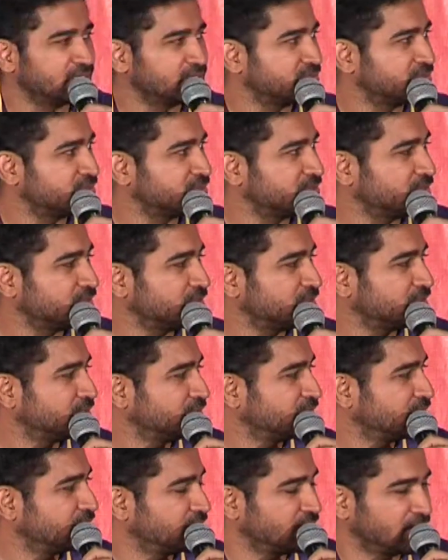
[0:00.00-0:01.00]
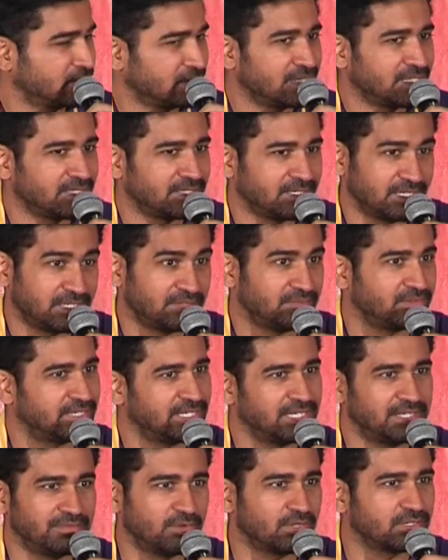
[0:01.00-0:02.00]
has uh, really, he had
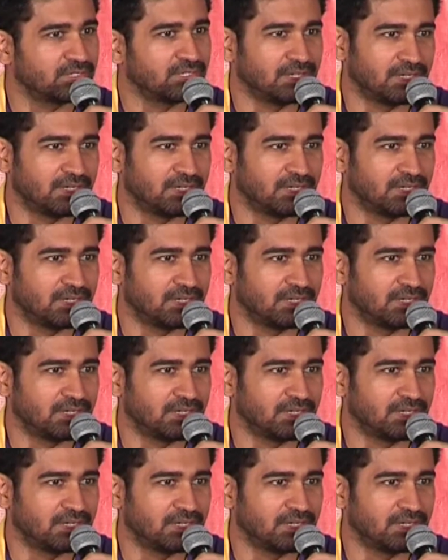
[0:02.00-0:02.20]
really worked